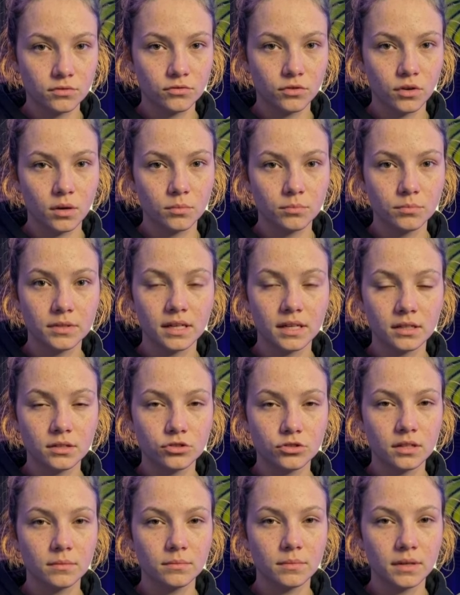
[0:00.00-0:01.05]
from the
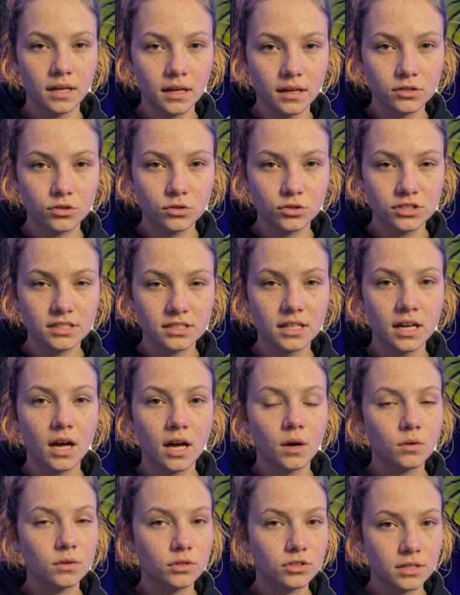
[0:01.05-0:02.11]
user. So this is
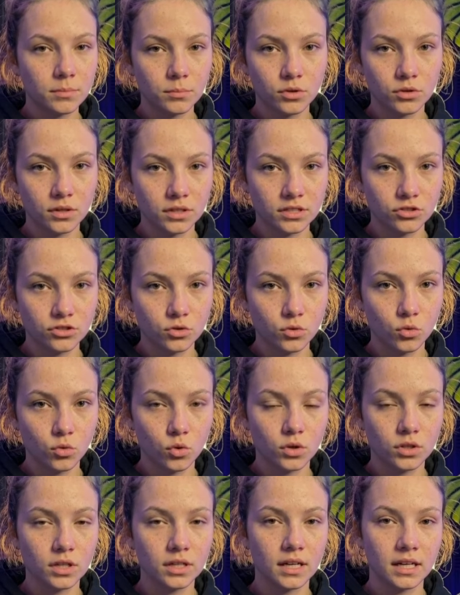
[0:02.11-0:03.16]
how simple it is to
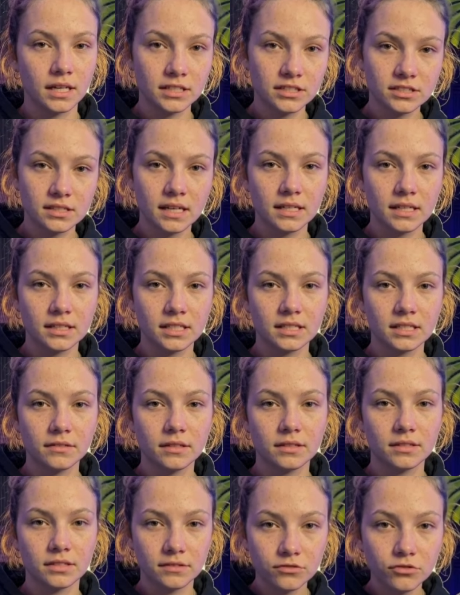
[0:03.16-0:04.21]
organize and
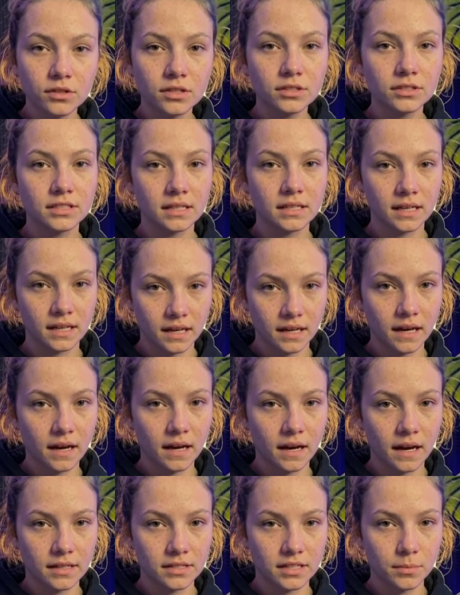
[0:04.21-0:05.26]
give different
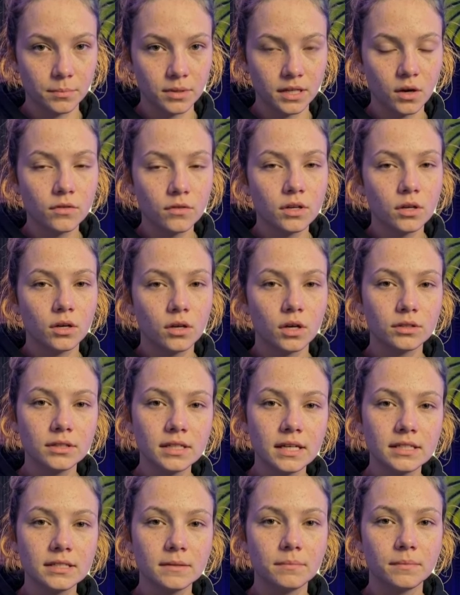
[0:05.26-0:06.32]
dripping of your
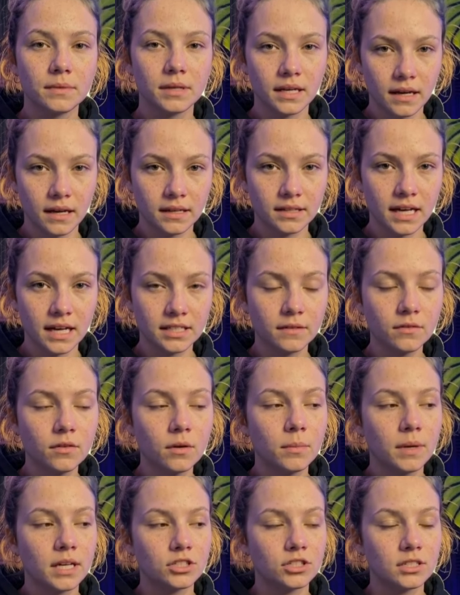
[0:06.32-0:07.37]
content. That
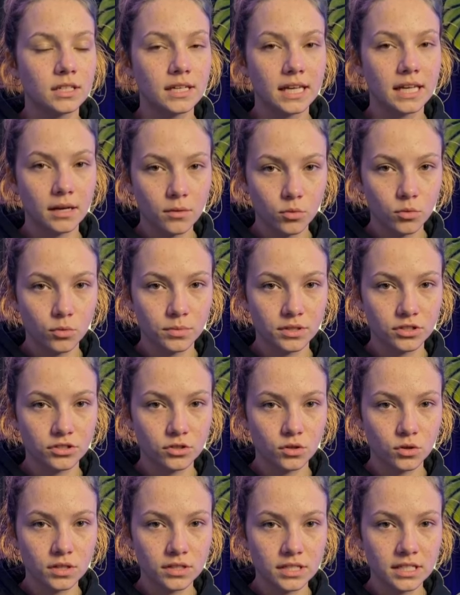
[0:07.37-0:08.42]
information again will be
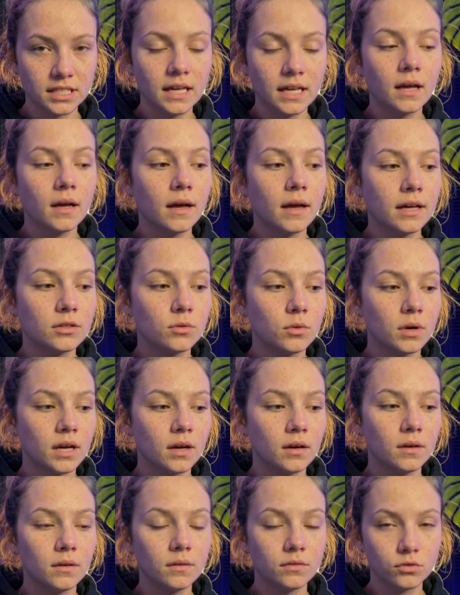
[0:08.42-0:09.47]
stored here as
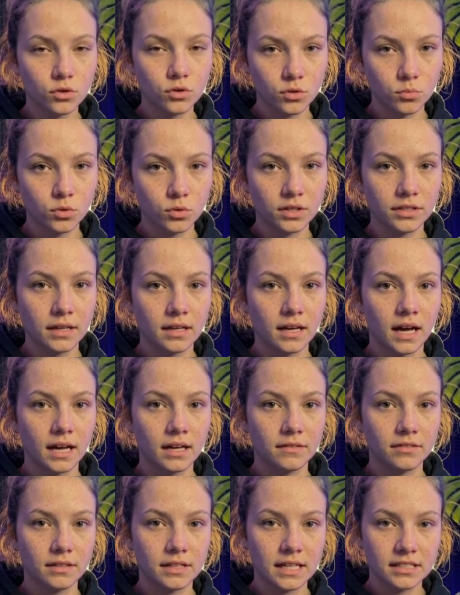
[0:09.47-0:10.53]
well for what
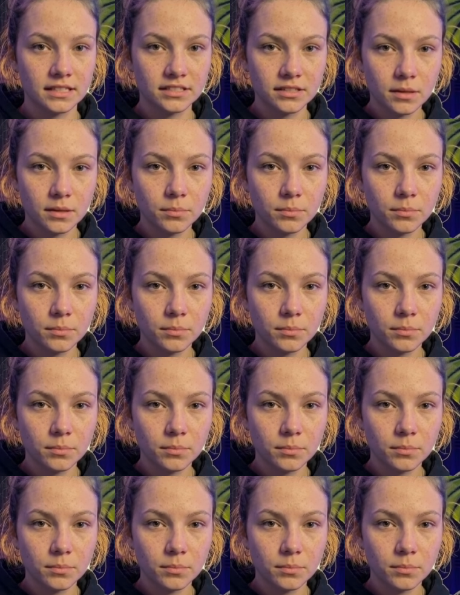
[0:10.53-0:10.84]
kind of things the